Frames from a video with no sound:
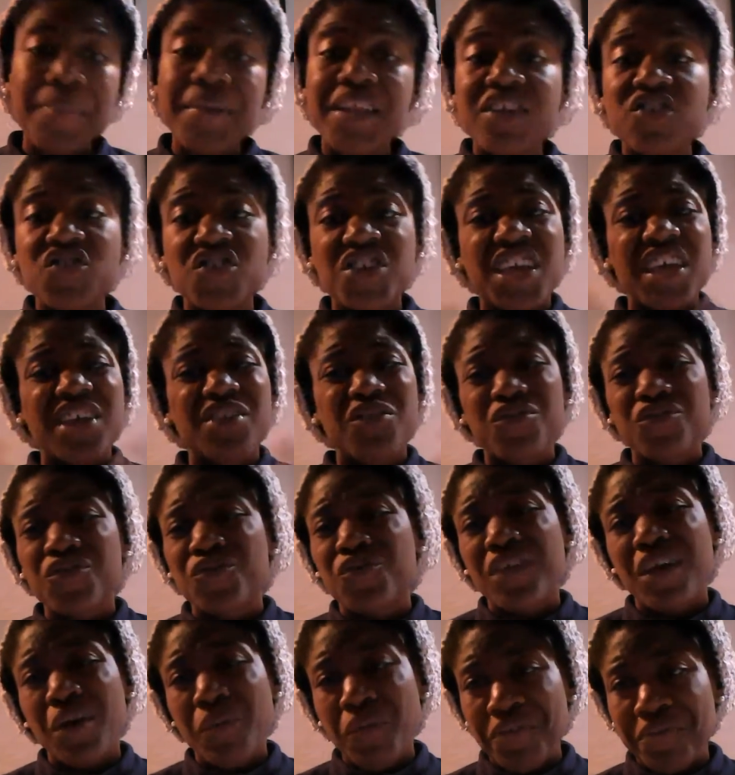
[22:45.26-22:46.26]
an educator,
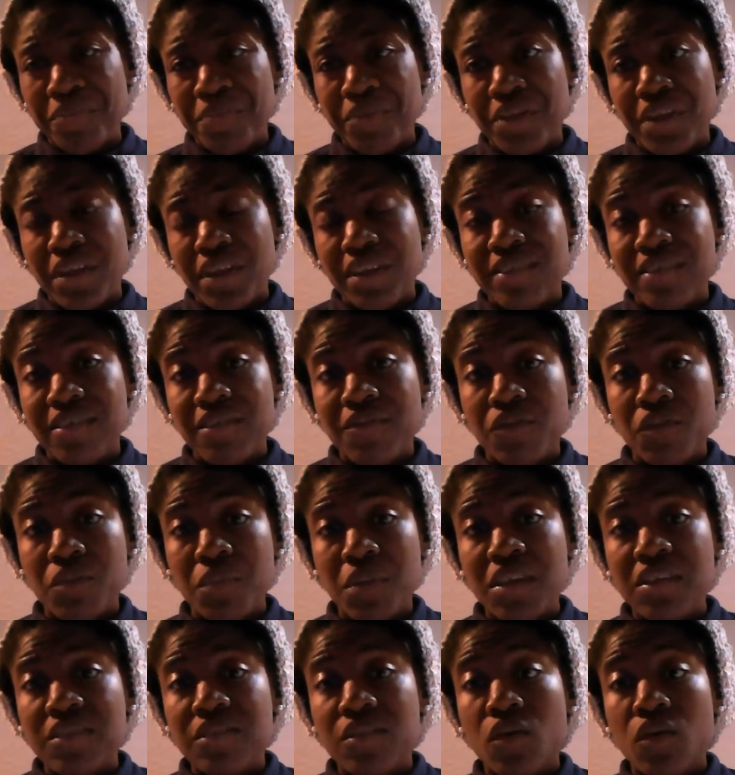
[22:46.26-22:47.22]
so that was pretty easy for me.